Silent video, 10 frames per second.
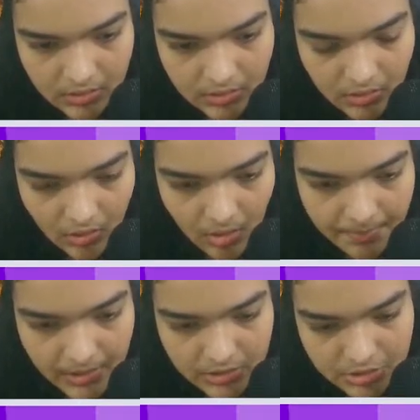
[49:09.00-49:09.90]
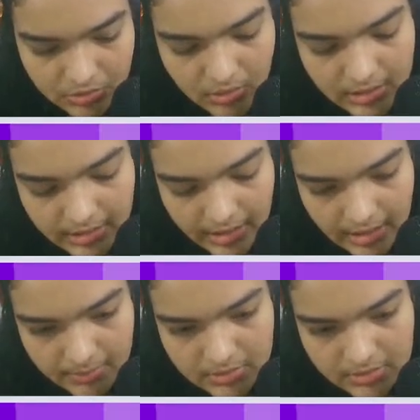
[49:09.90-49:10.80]
copy it 2 other
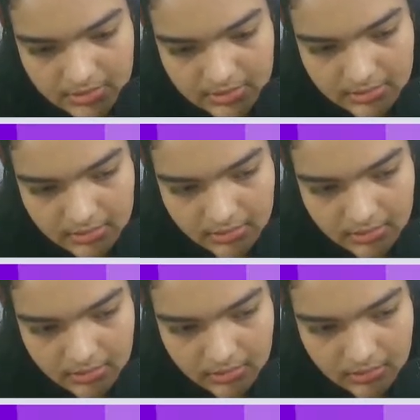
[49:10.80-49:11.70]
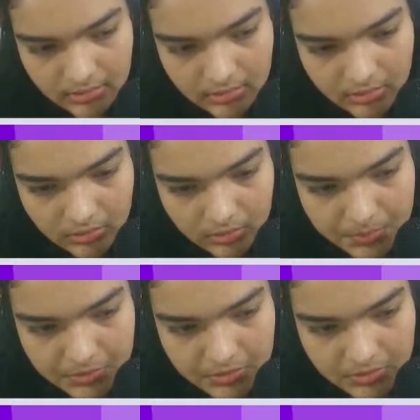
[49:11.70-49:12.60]
times.
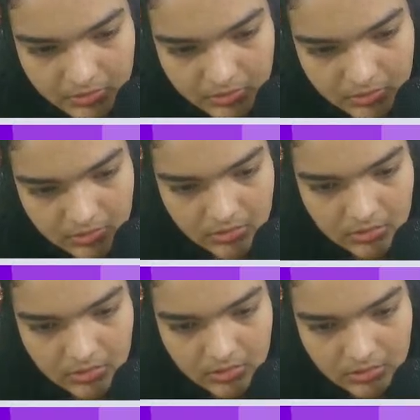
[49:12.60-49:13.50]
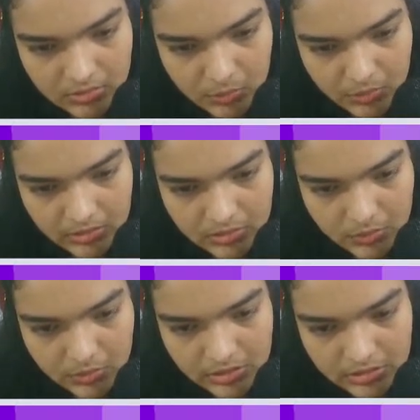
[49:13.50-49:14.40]
Oops, this works.
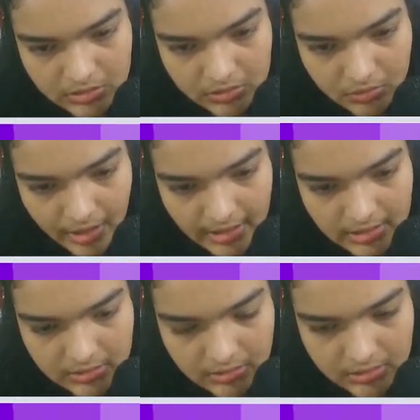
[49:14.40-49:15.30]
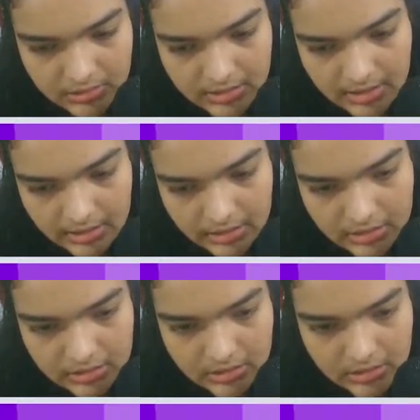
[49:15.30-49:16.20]
We'll just go right here, take
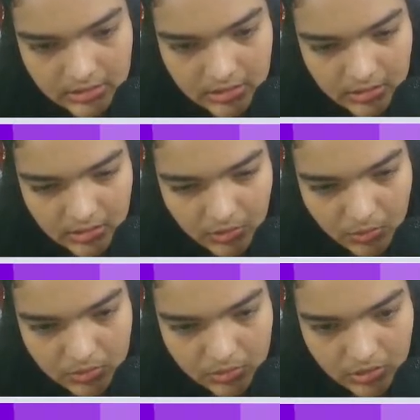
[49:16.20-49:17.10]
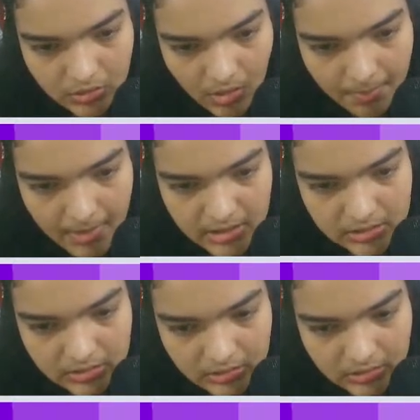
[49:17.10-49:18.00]
it, go to the crop
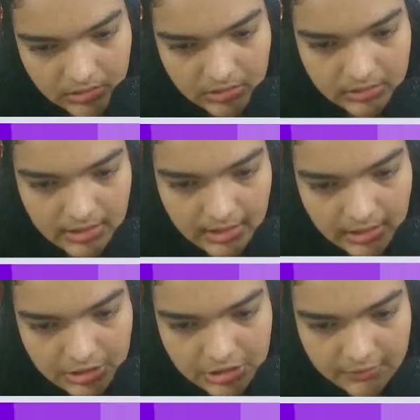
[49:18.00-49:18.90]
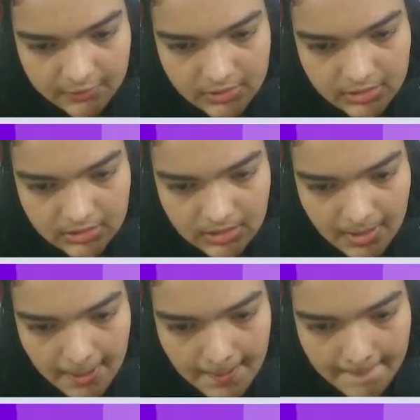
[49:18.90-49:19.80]
button, take it, shift it,
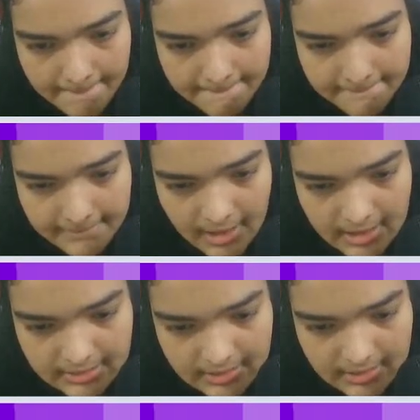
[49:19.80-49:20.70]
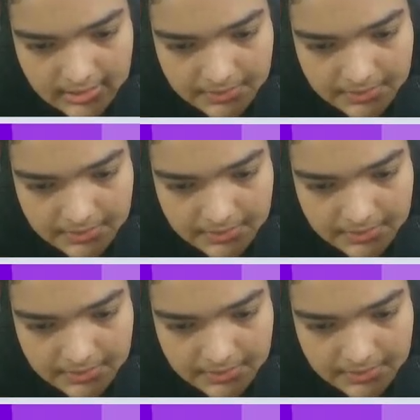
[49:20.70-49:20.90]
place it,